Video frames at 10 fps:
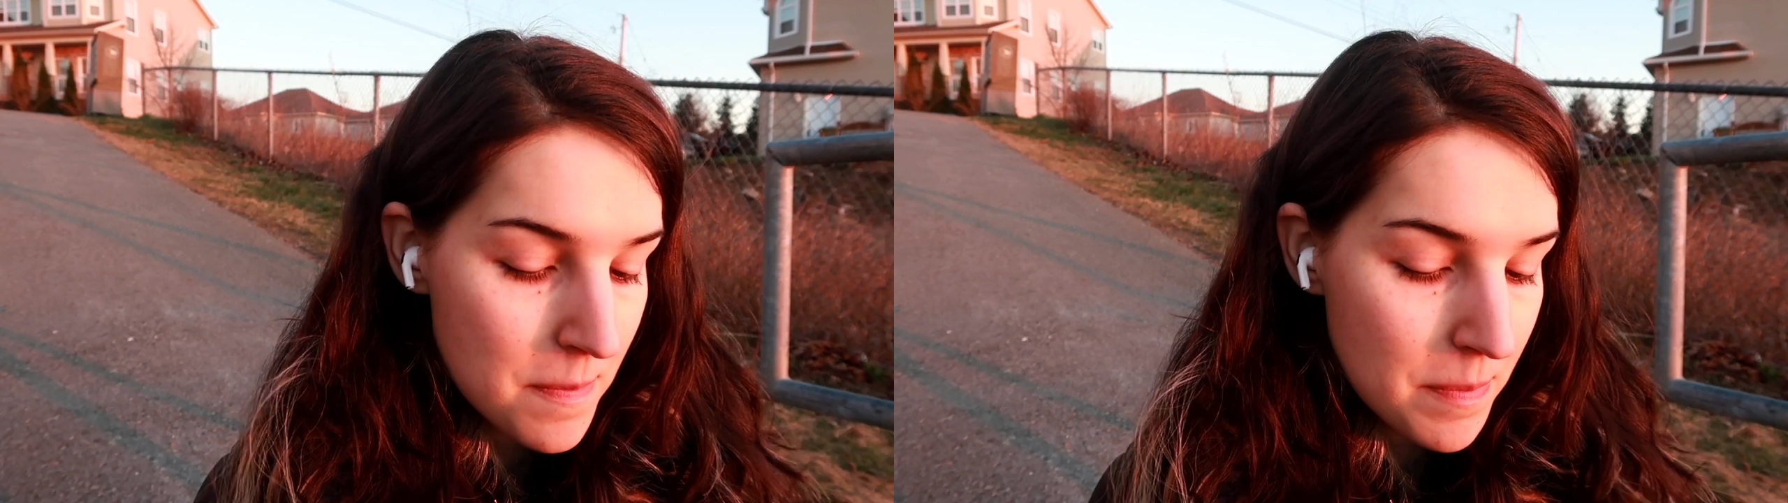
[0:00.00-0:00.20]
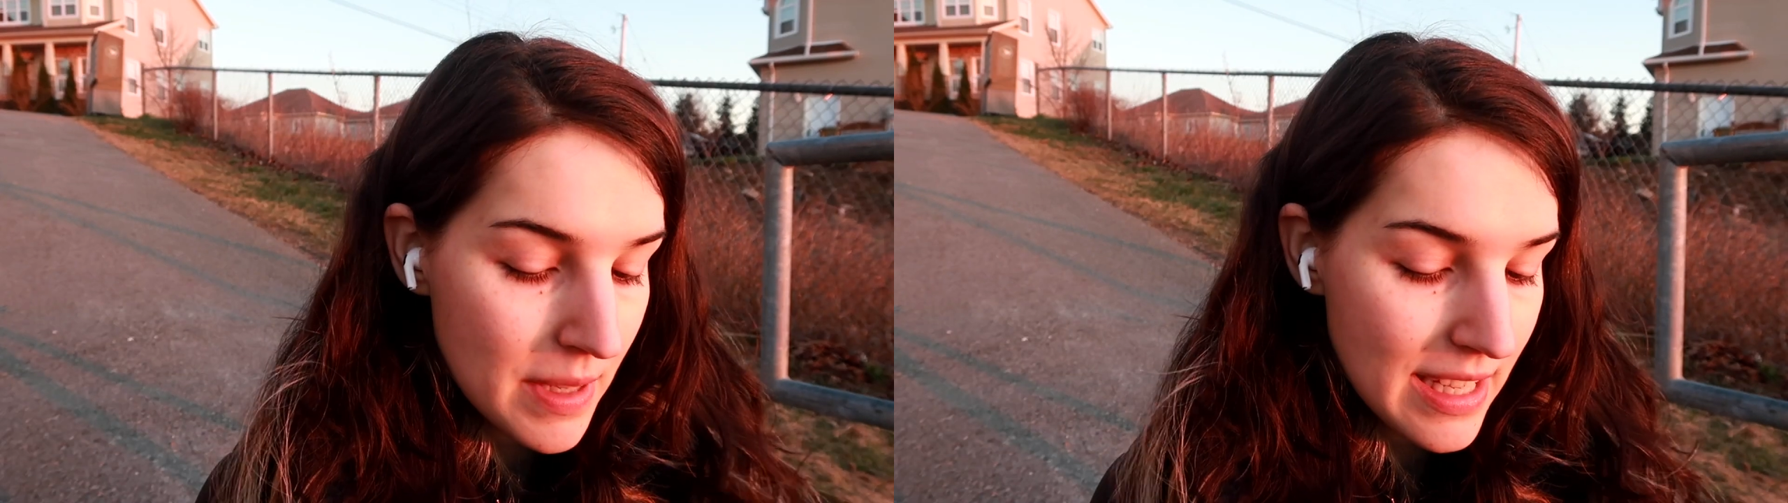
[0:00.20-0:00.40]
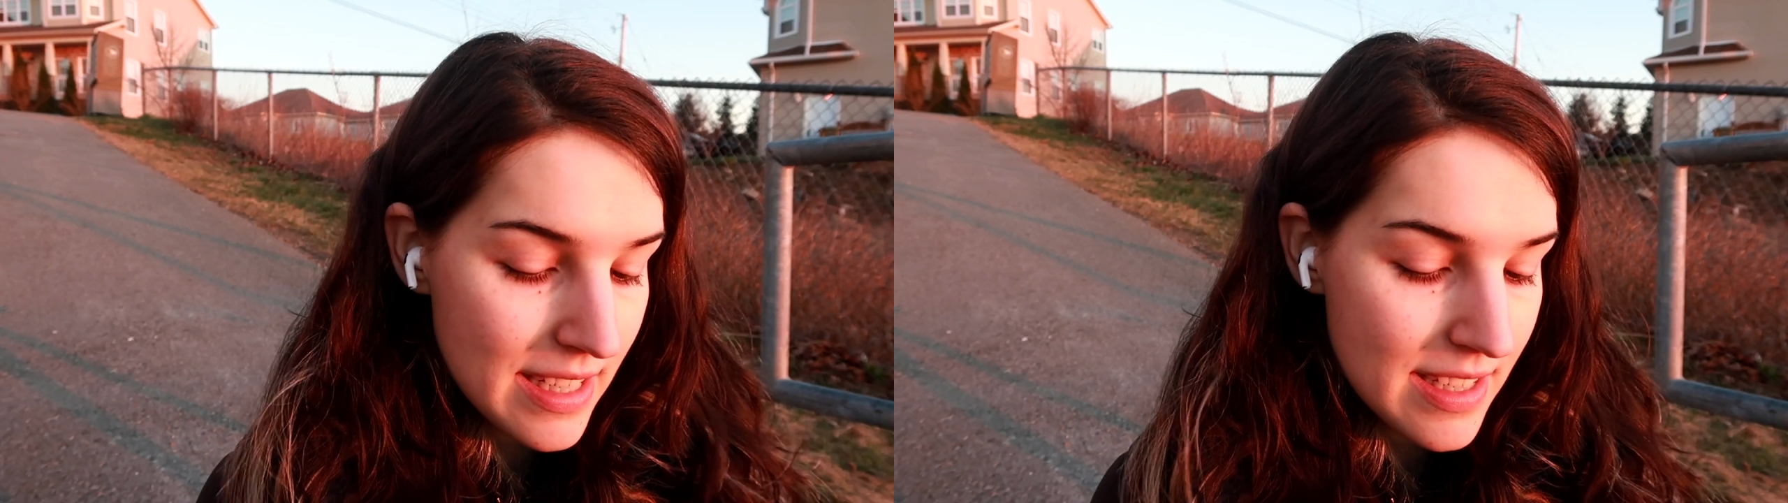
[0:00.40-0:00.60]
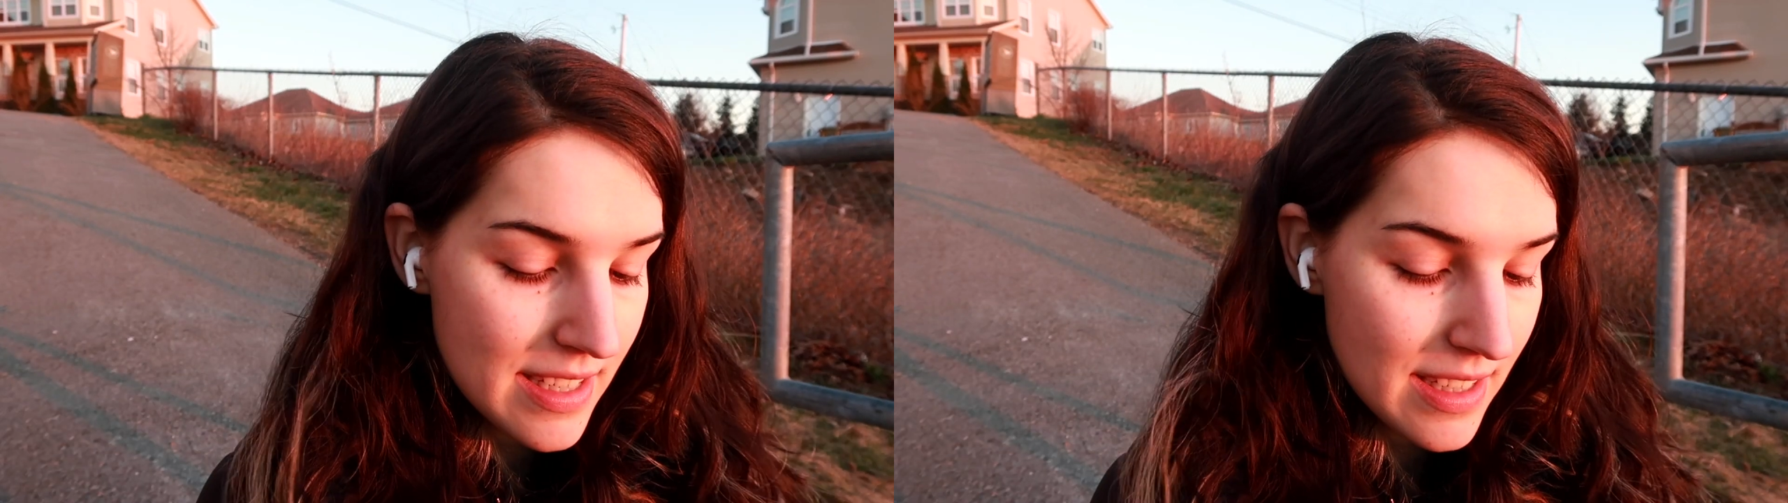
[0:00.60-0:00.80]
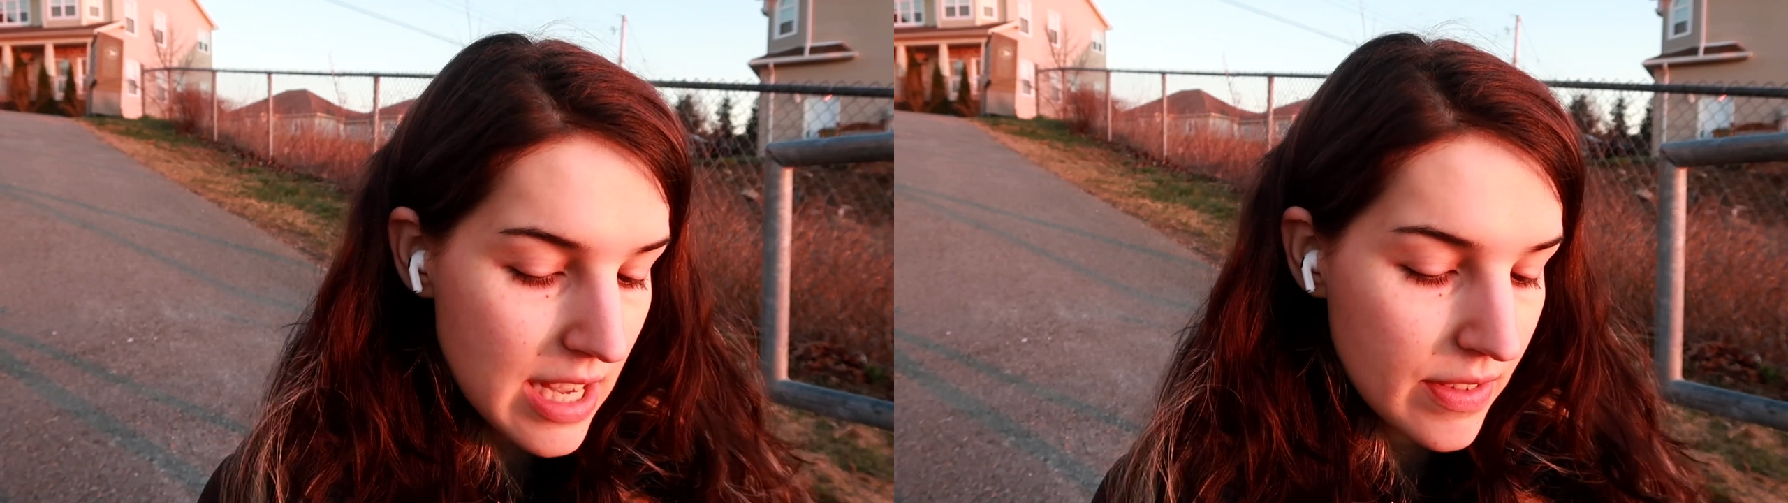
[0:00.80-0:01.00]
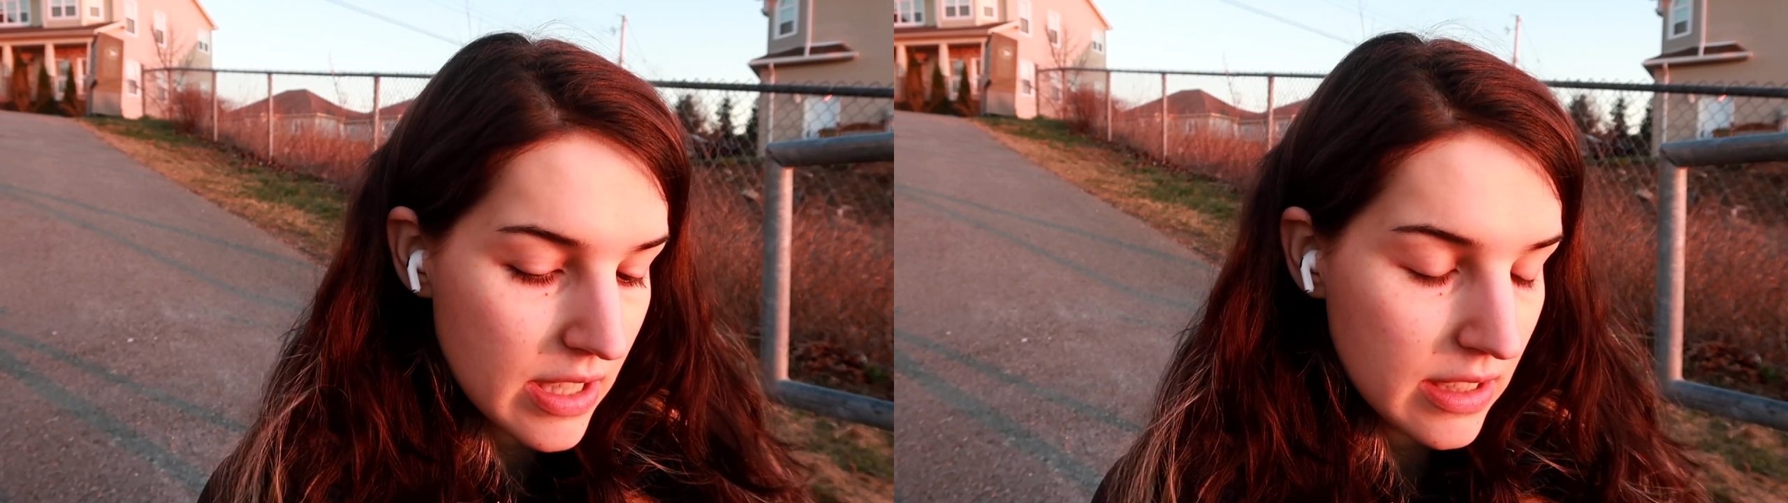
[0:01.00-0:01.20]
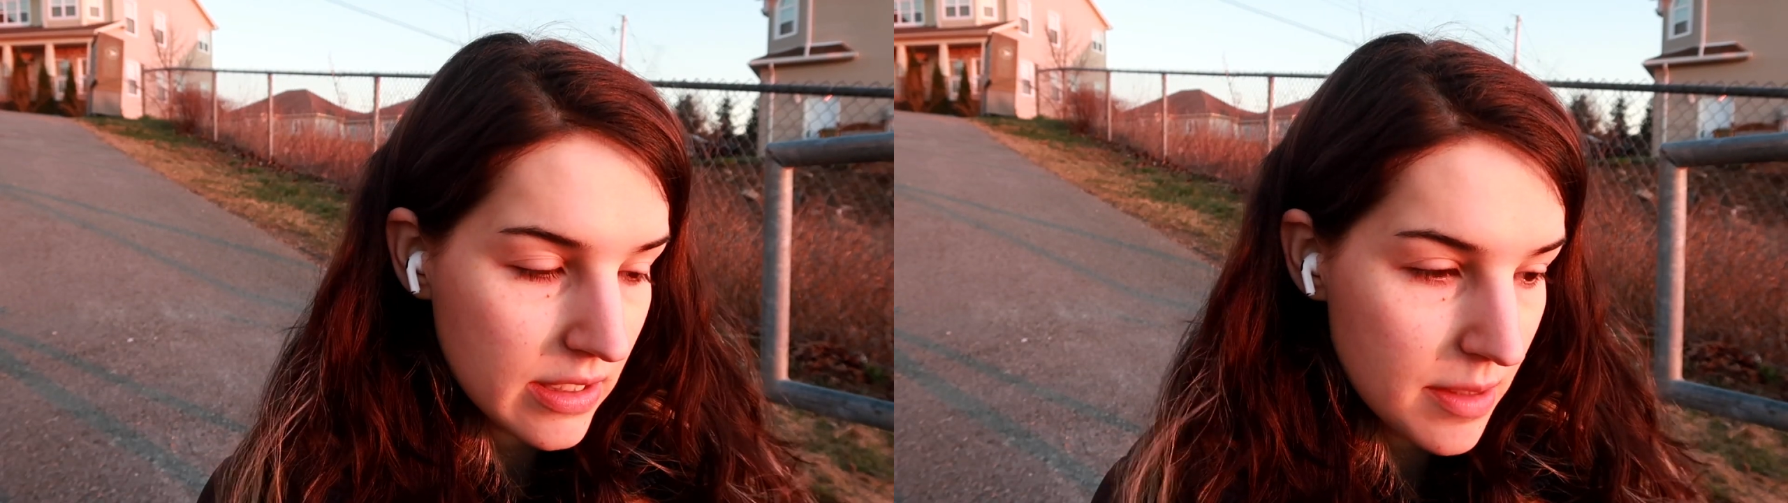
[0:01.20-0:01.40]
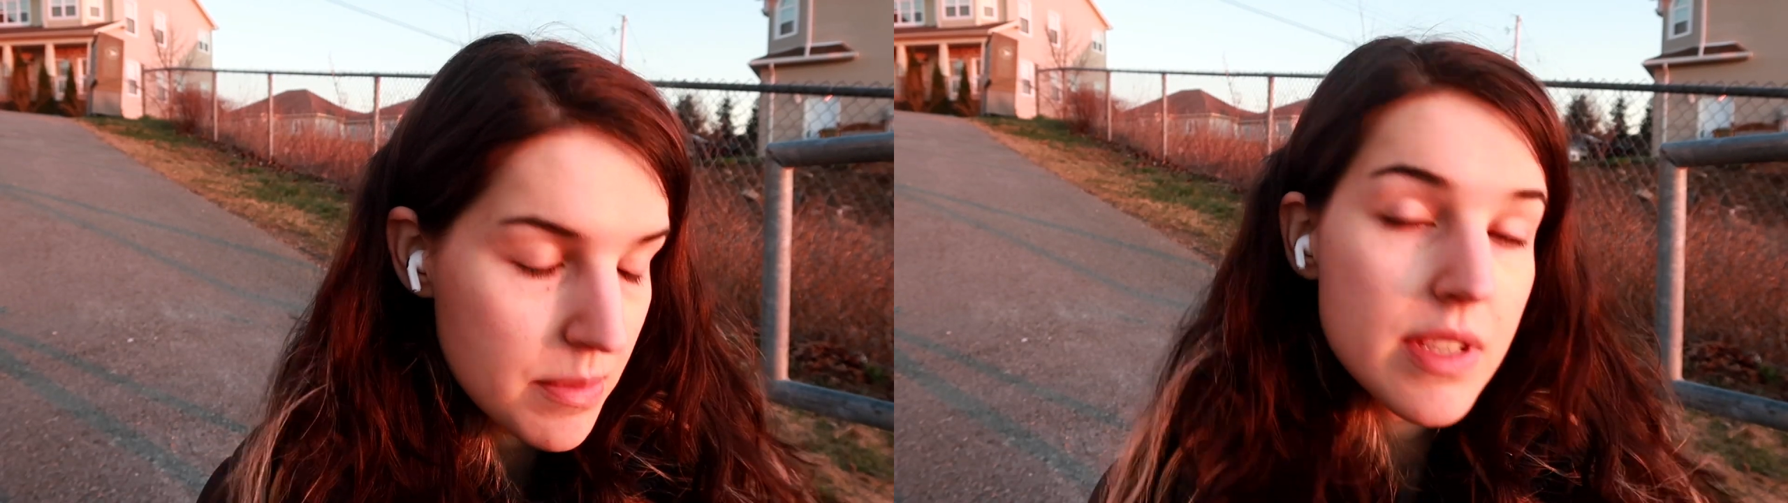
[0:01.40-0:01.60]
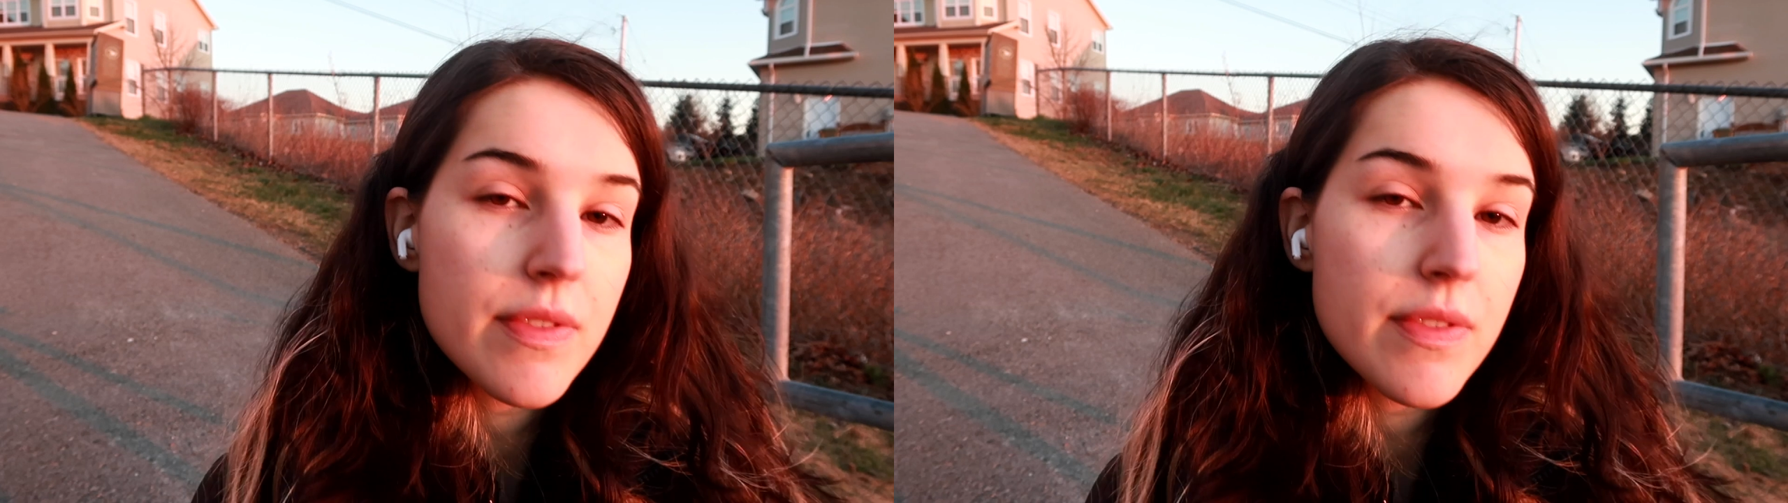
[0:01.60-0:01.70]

but having a glimpse